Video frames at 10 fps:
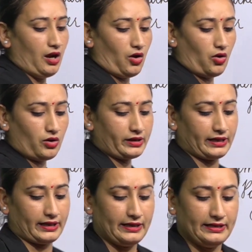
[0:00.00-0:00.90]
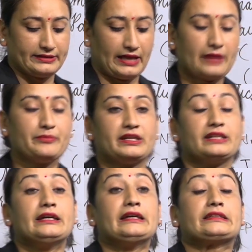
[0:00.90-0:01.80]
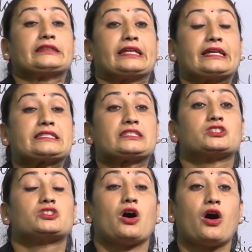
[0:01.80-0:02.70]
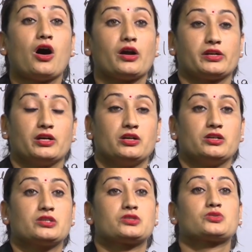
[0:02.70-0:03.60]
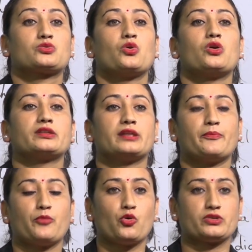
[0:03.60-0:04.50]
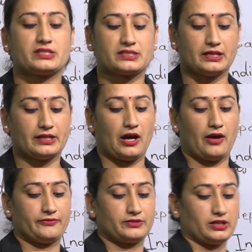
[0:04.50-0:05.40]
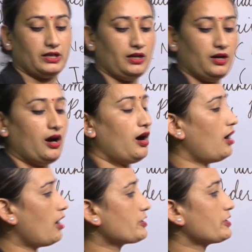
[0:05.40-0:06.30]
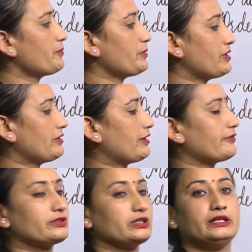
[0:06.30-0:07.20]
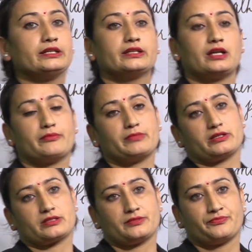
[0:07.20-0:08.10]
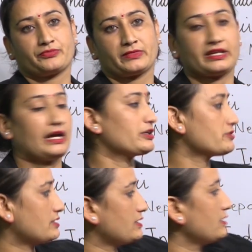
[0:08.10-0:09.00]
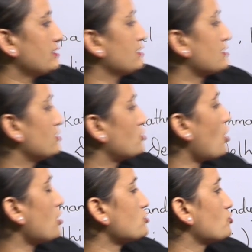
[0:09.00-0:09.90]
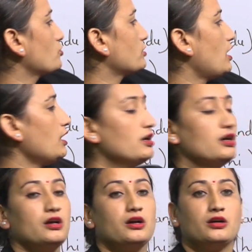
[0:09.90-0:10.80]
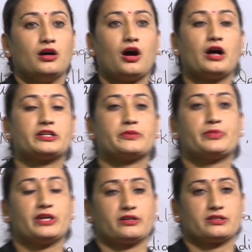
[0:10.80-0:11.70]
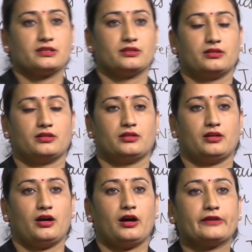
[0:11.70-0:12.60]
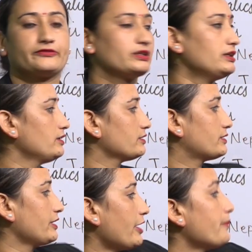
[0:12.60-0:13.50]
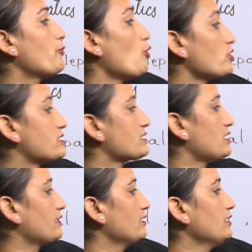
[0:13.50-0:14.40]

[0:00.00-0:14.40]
Okay, that means this dot show the position of their order pair of the numbers. Can you see this dot show the order pairs of their position,